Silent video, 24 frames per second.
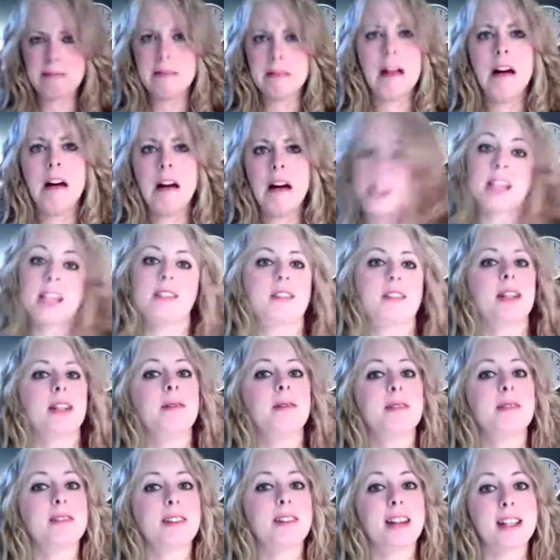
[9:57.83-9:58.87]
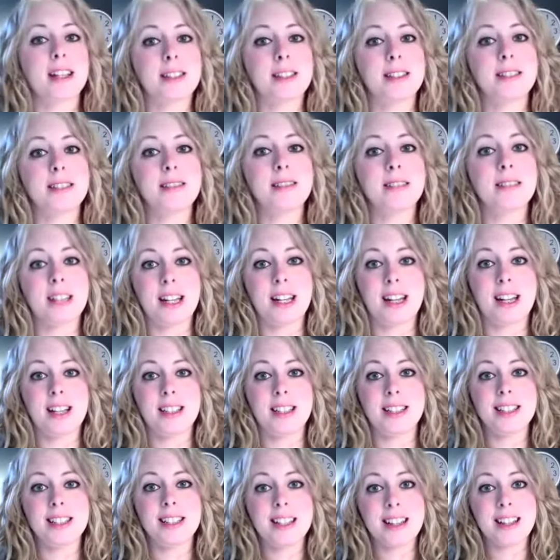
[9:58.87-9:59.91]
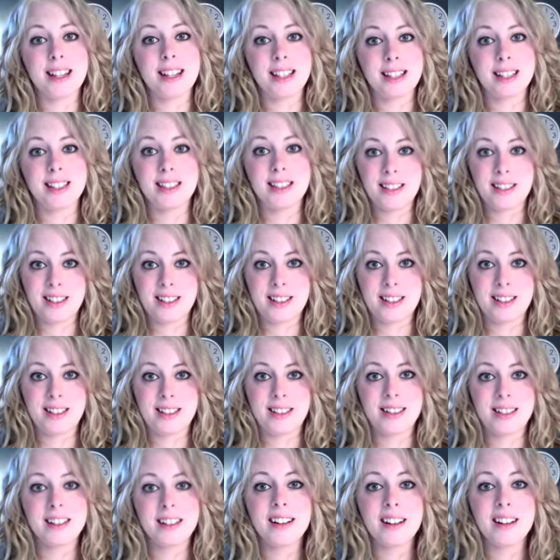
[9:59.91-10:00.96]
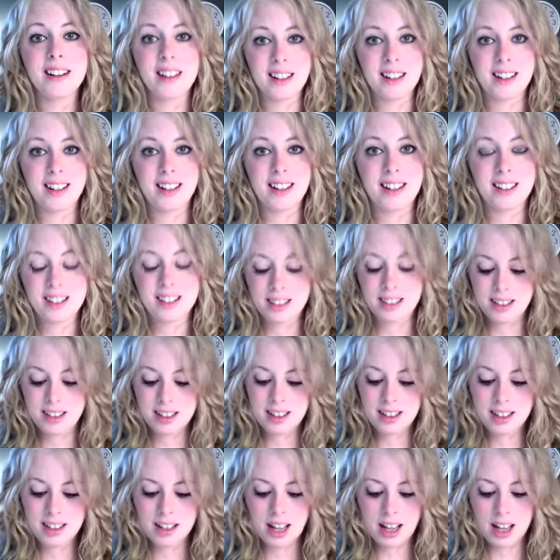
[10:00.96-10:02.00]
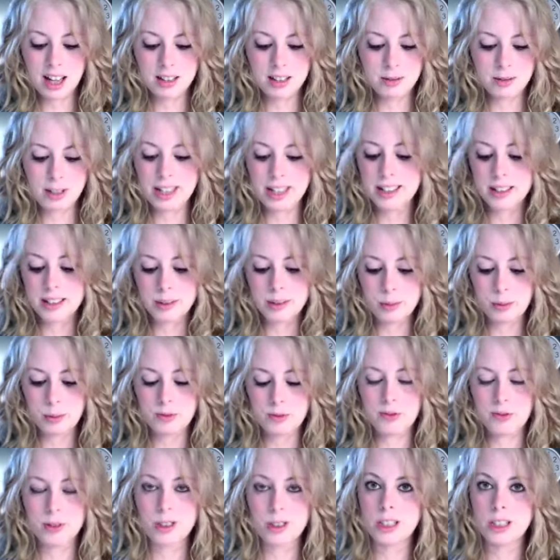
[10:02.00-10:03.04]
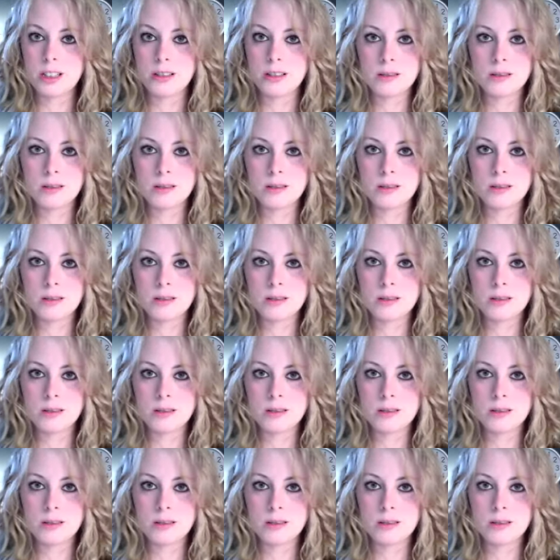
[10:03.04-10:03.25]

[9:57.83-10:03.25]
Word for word: So what I'm doing as soon as this is done. Uh-huh. I don't know why I didn't do it before.